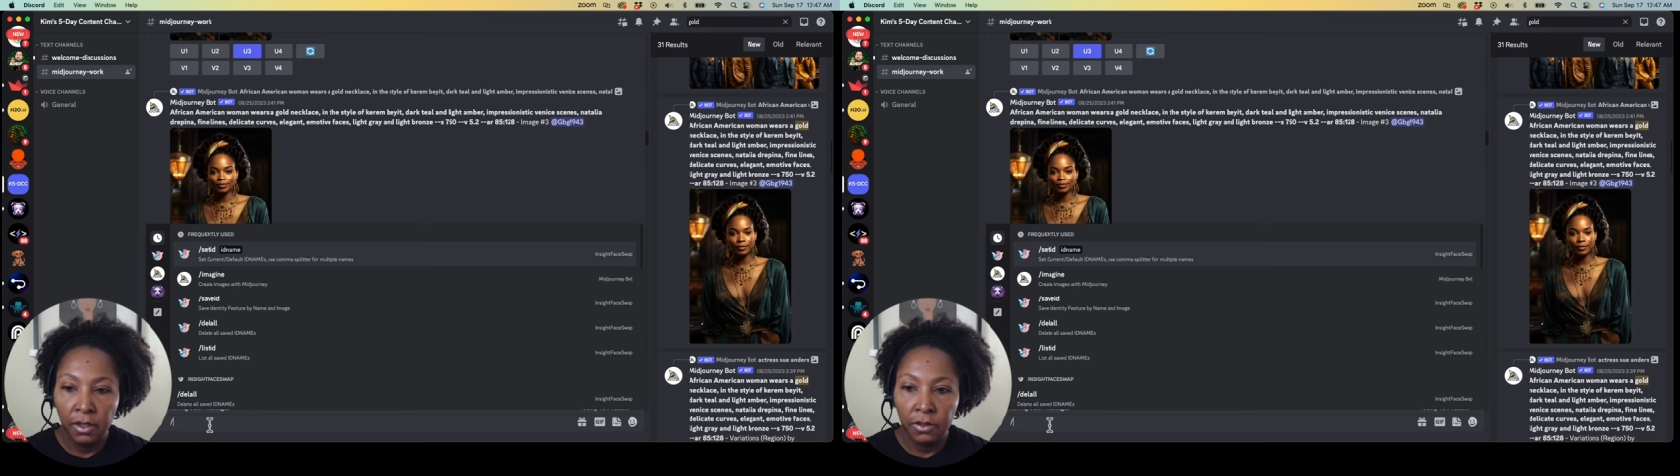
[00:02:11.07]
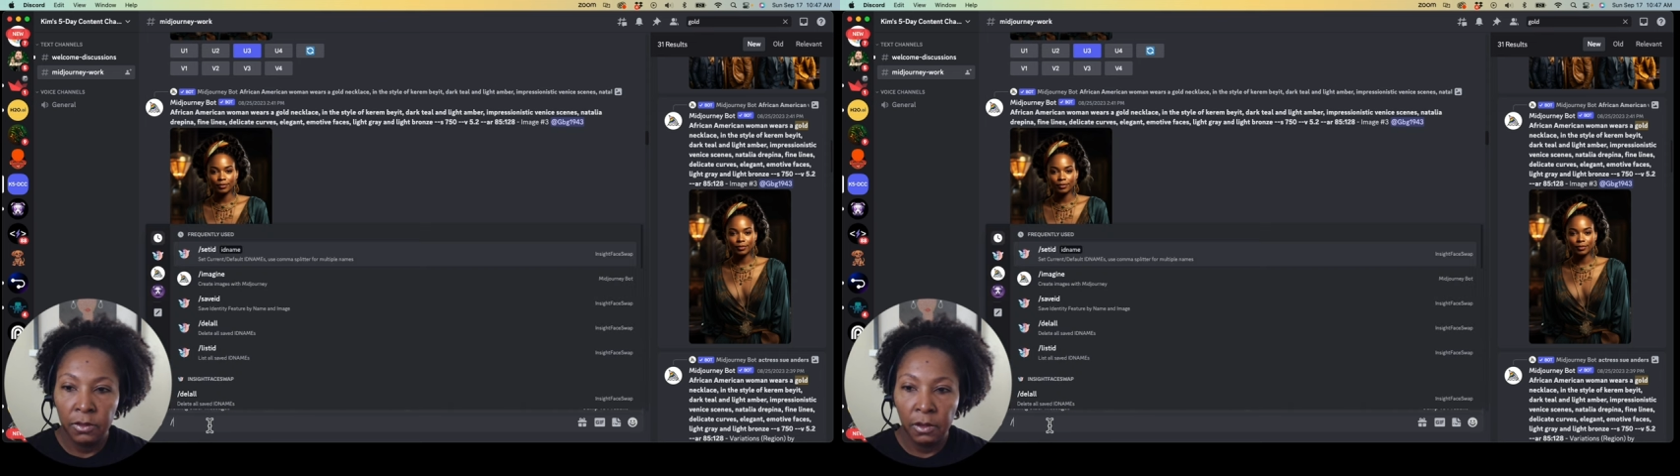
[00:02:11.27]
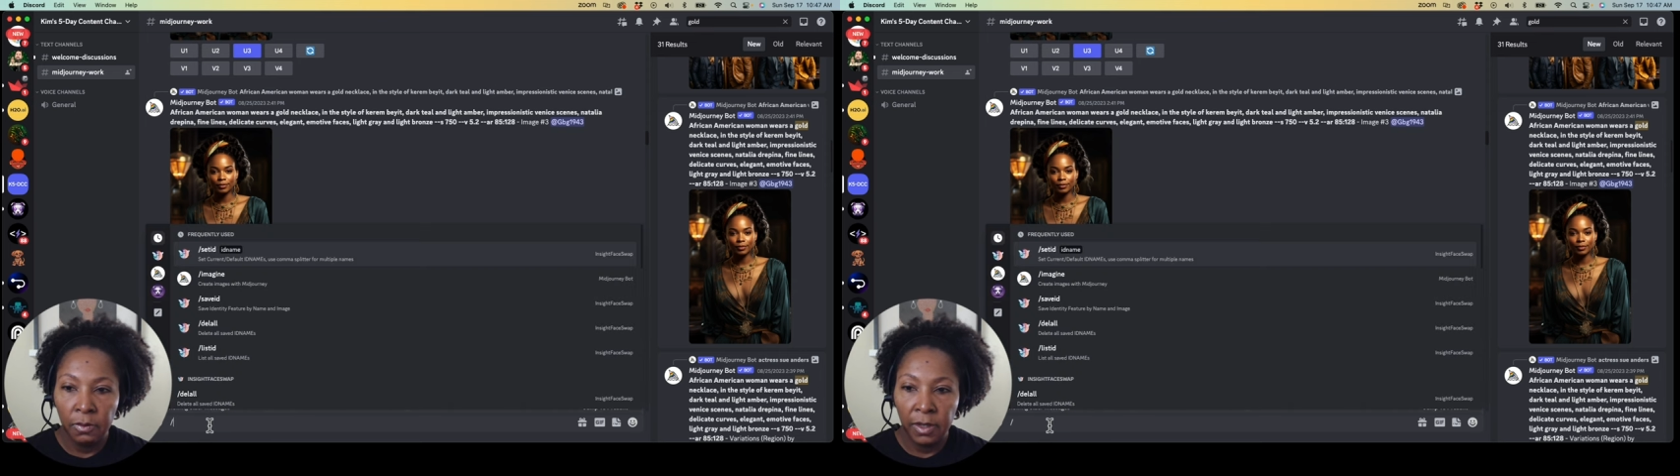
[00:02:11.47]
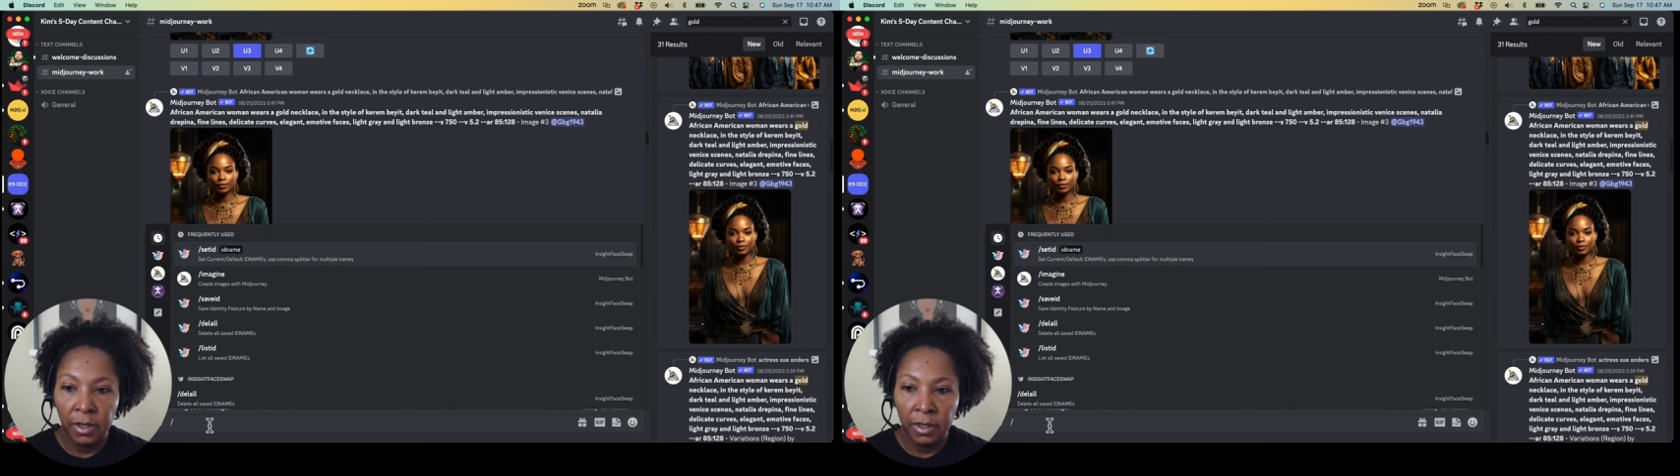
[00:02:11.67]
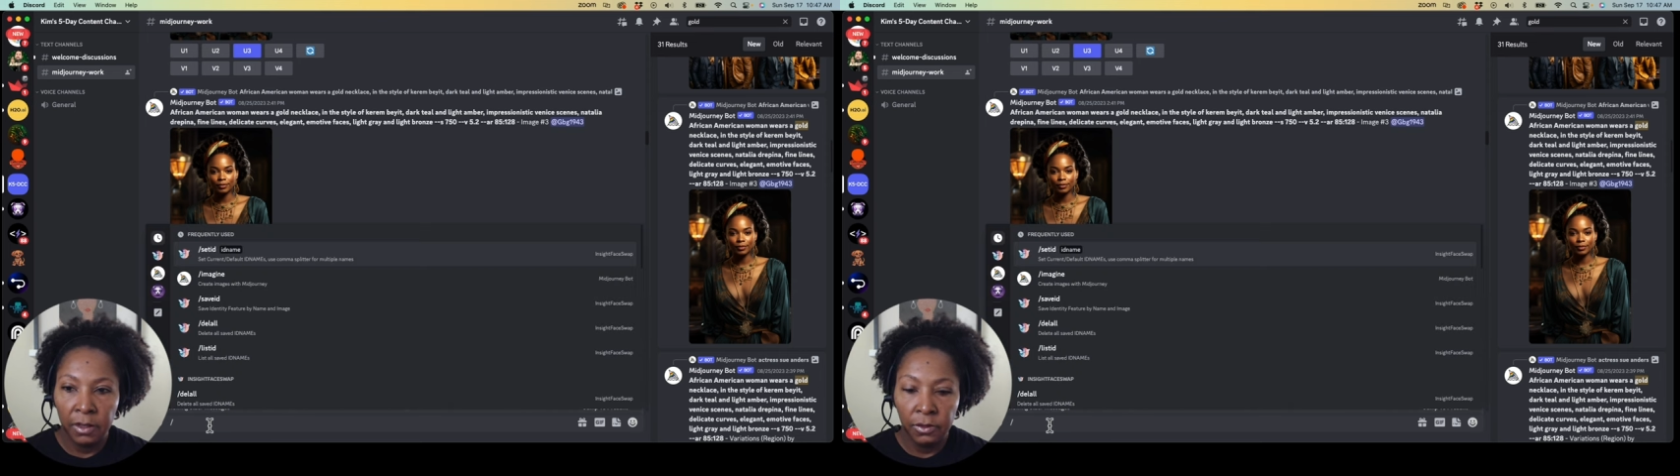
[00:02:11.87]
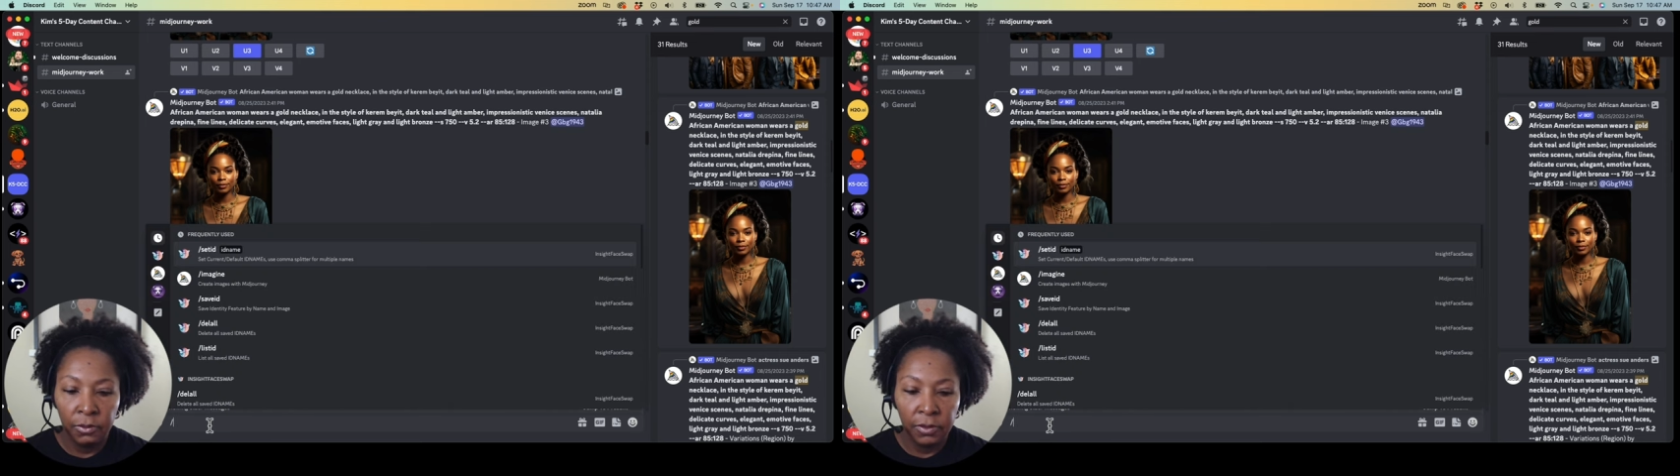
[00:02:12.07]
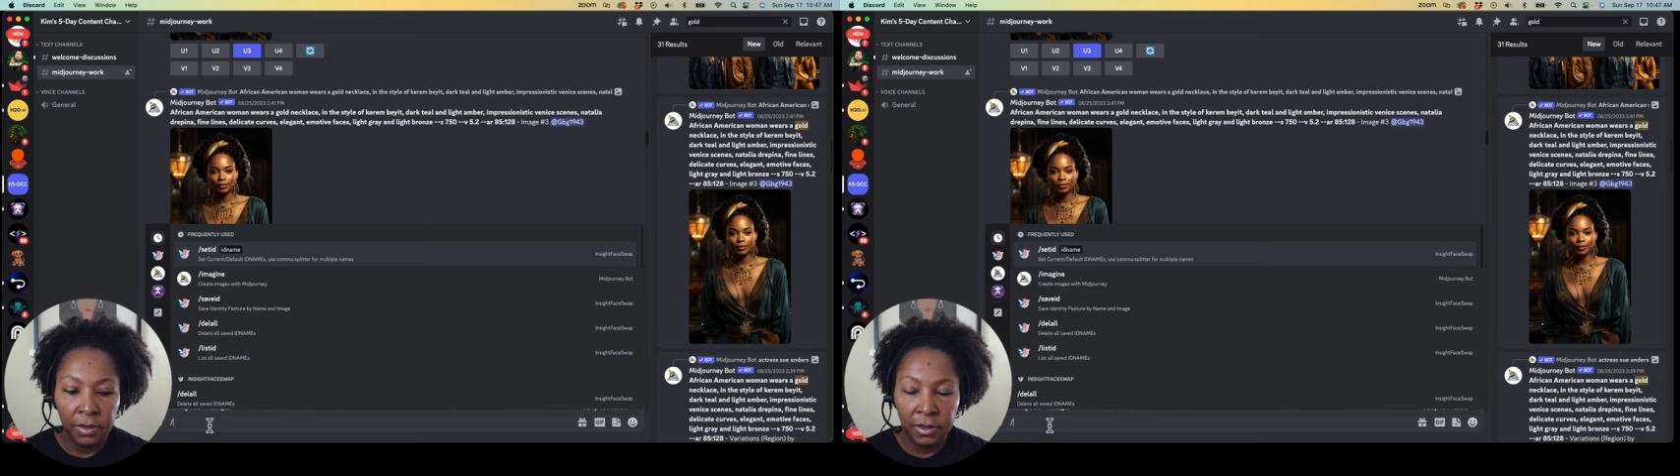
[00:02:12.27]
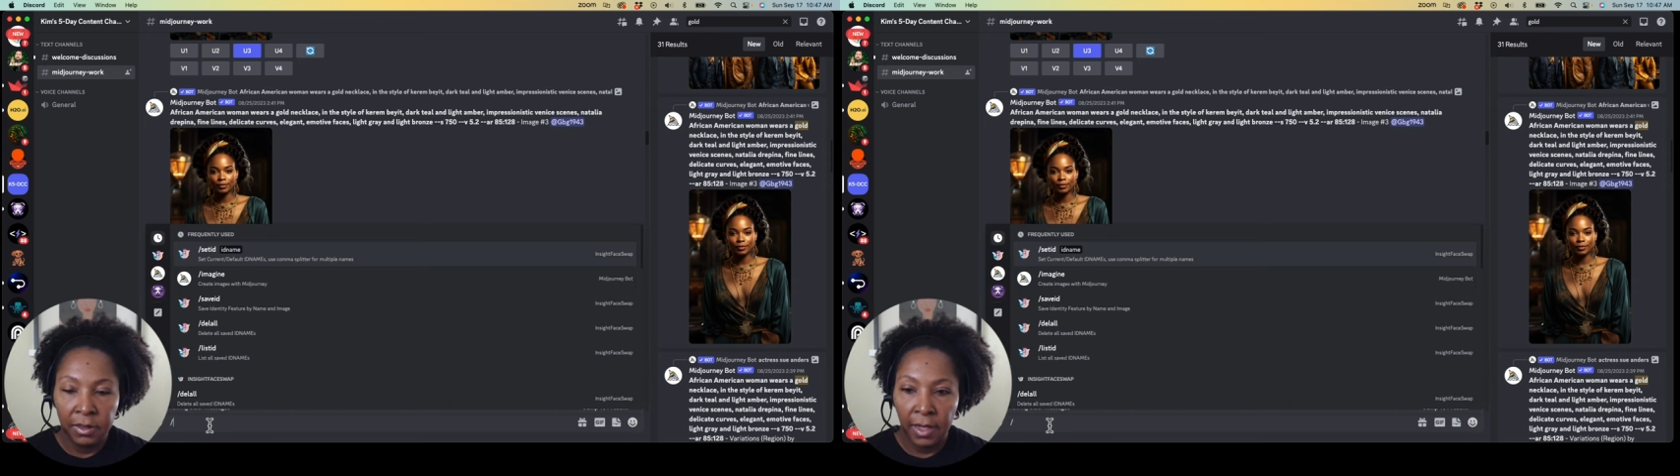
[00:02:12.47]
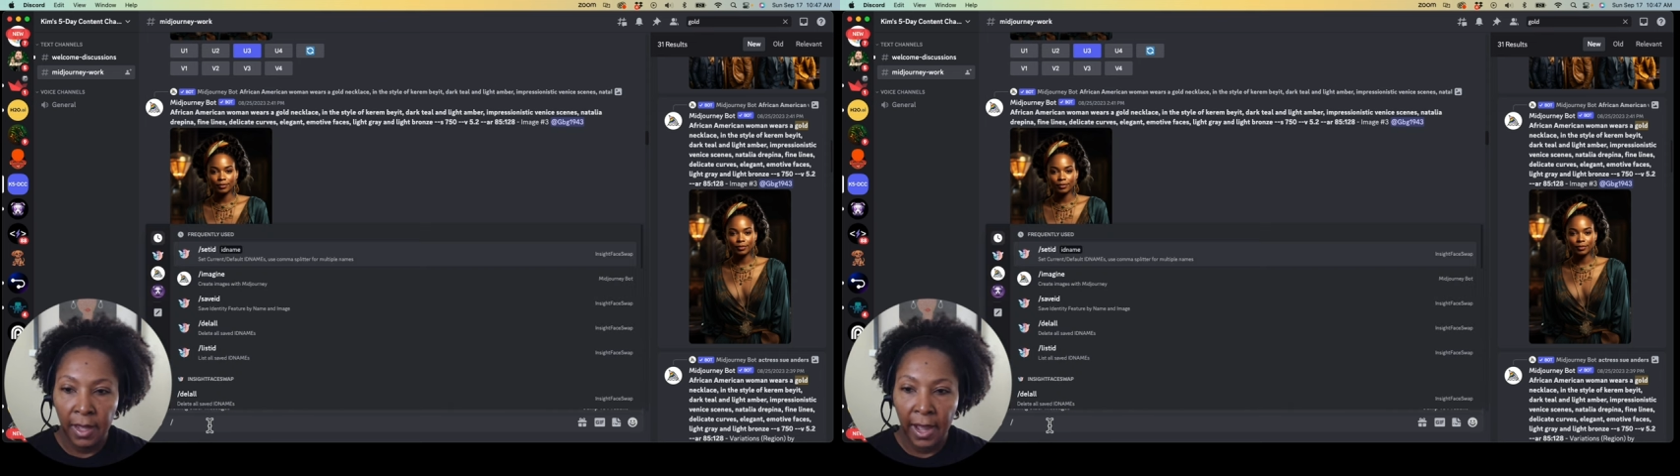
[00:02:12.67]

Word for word: So we're going to use the set